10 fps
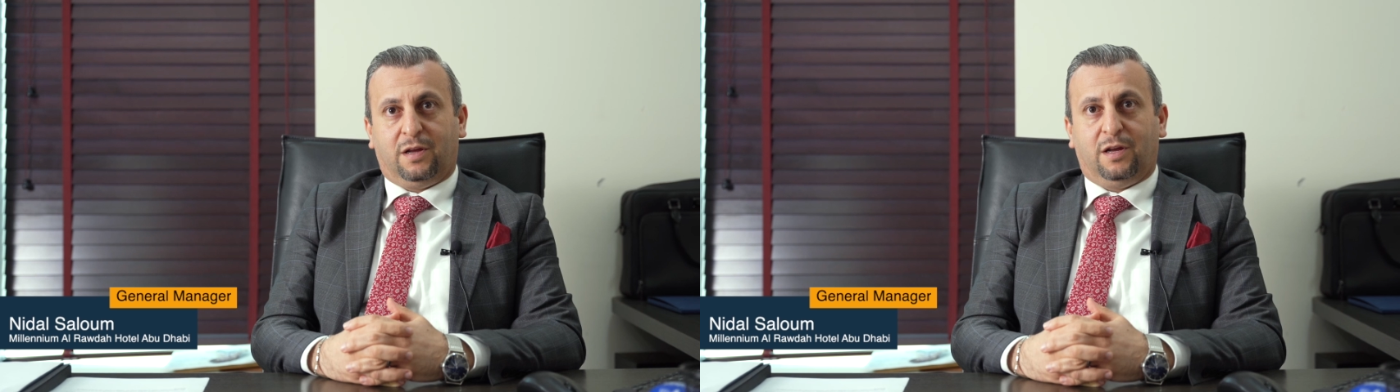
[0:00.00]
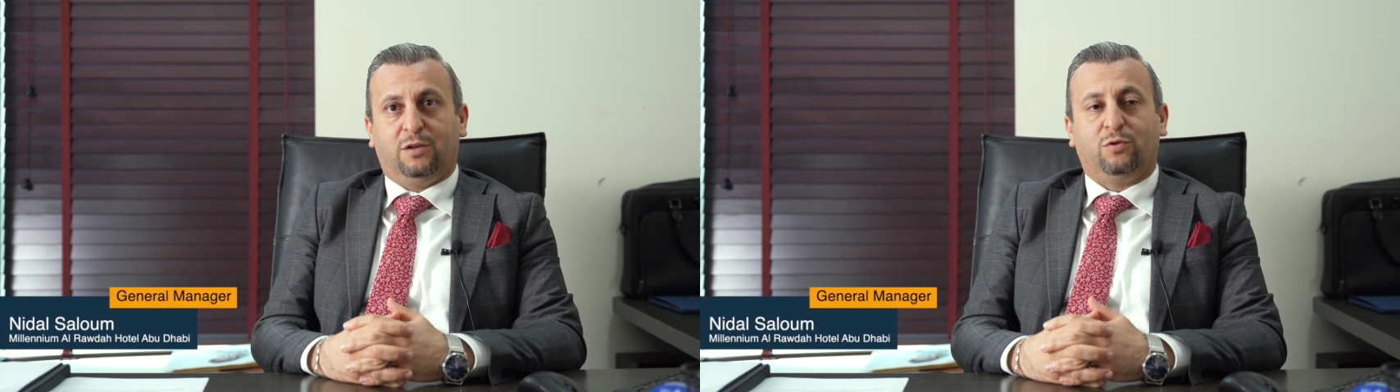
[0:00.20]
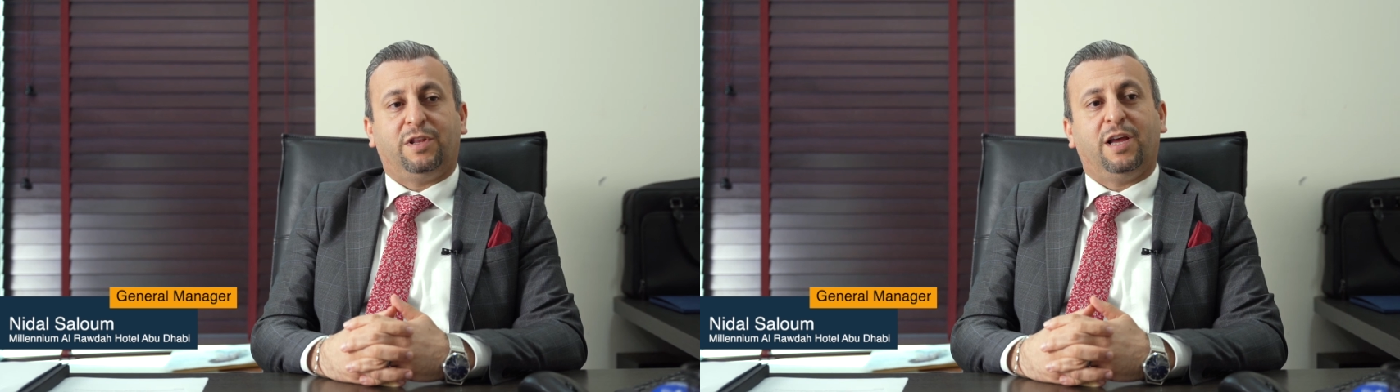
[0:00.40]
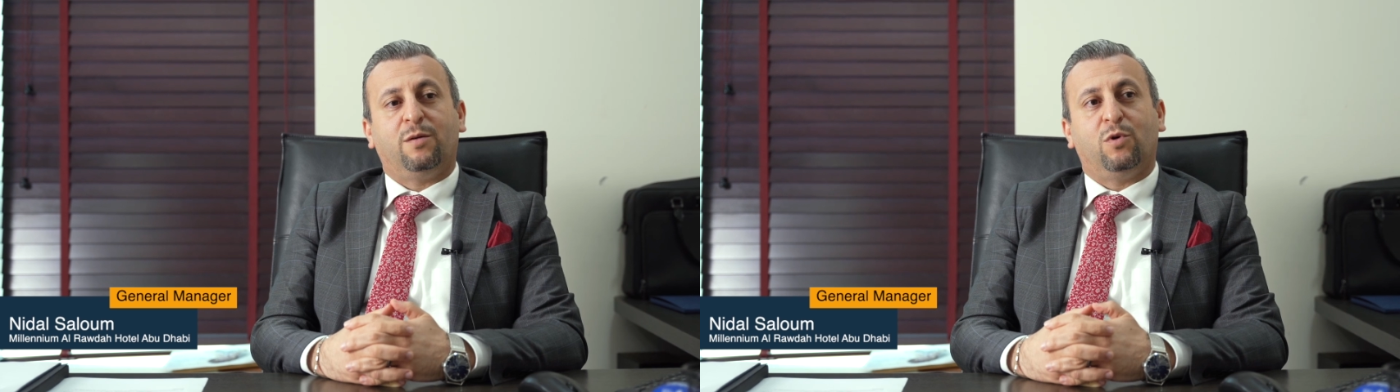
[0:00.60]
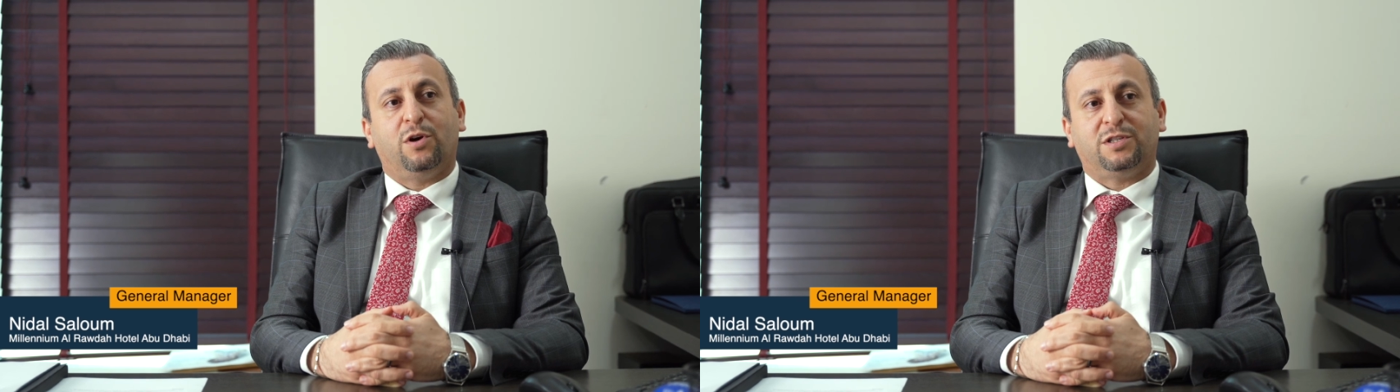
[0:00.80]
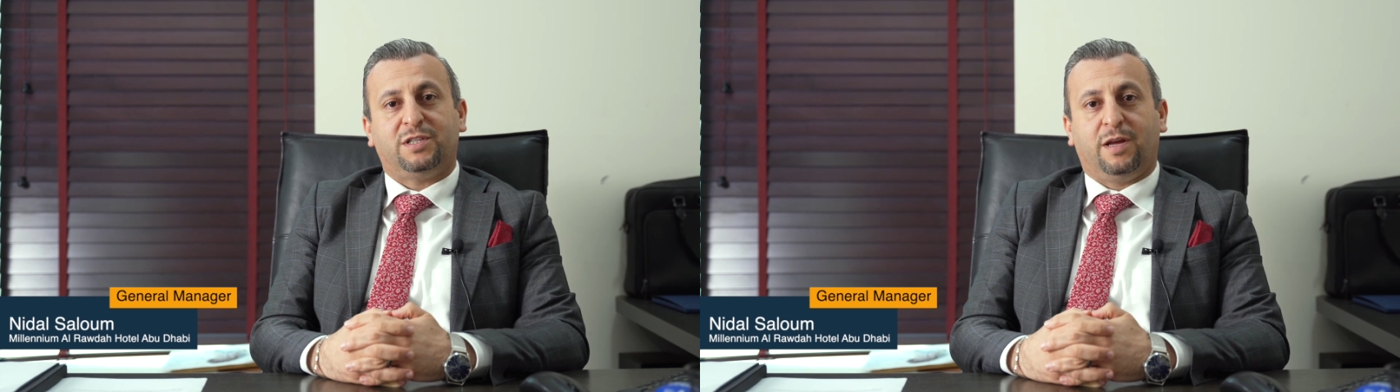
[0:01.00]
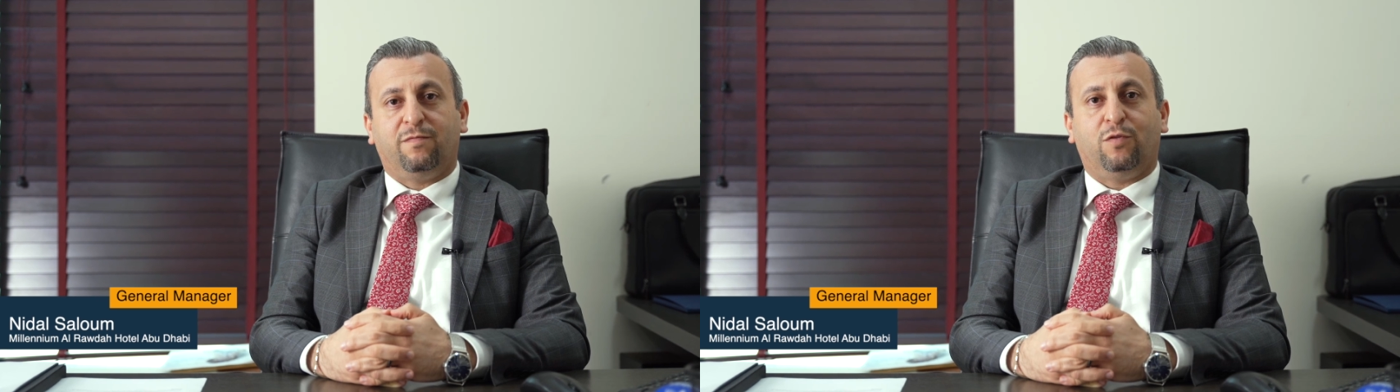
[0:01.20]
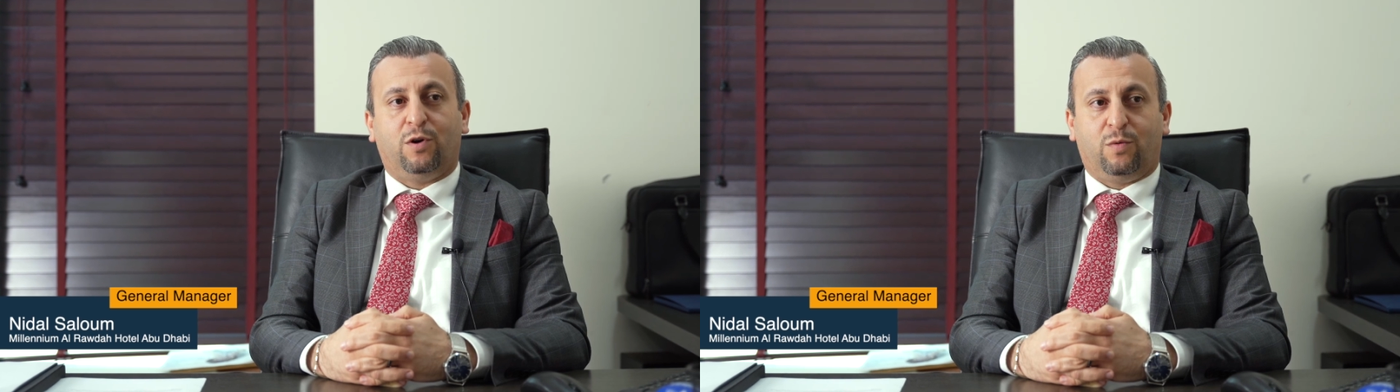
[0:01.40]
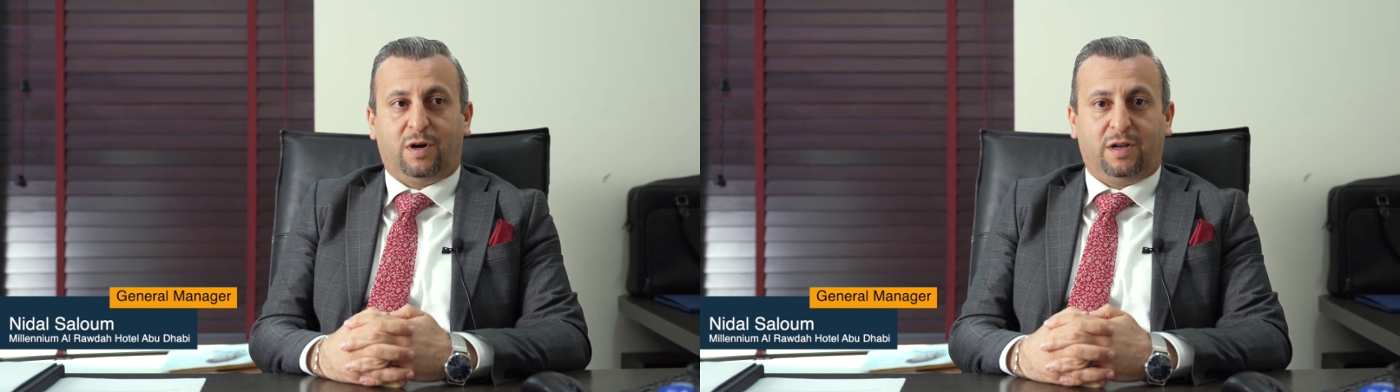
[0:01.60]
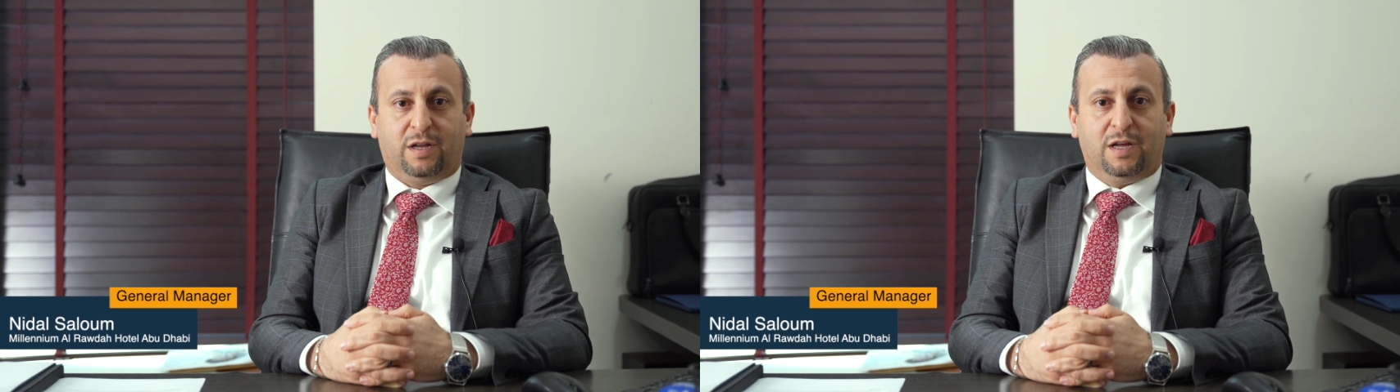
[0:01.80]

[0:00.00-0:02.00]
to take more step forward.